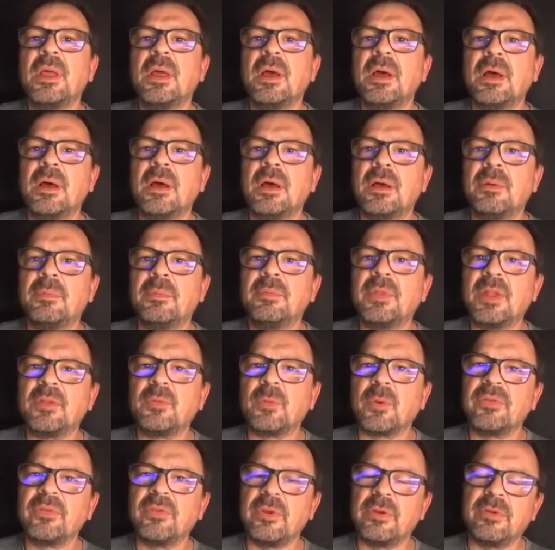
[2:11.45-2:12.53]

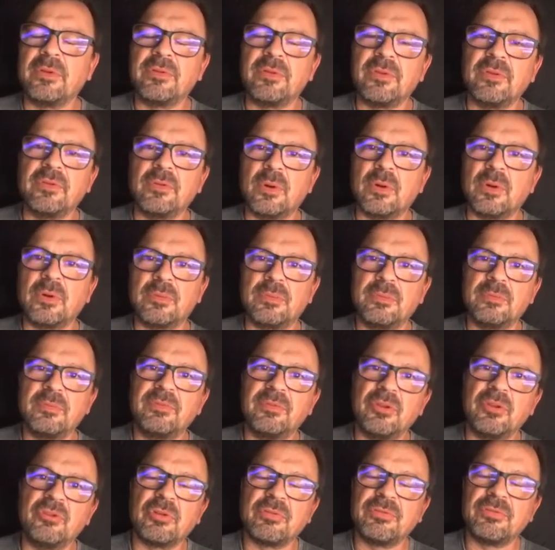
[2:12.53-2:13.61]
network series, or
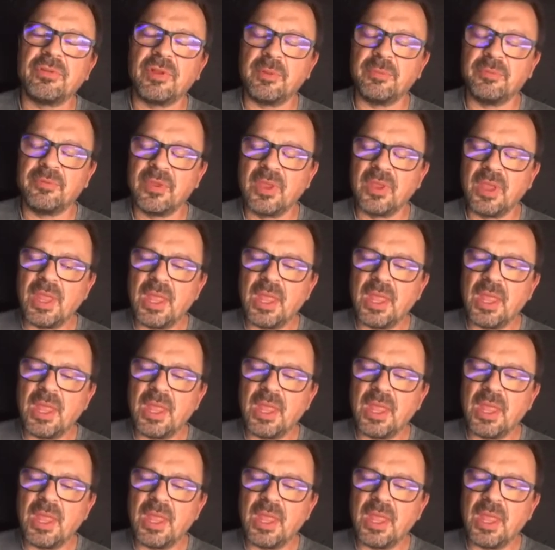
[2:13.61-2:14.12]
feature films.